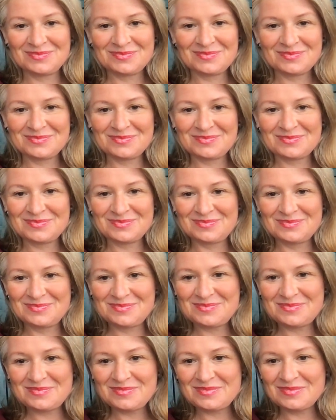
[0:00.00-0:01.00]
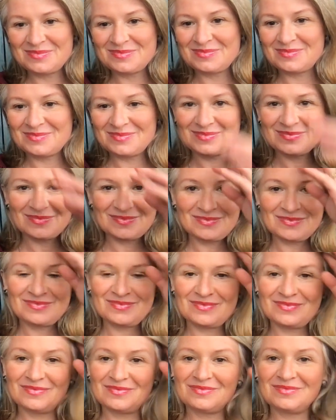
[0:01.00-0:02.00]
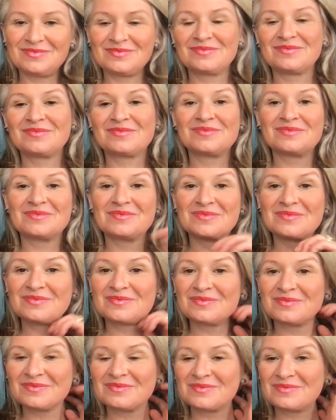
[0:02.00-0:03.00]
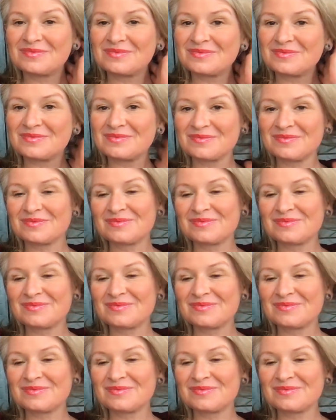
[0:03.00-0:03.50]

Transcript: (silent)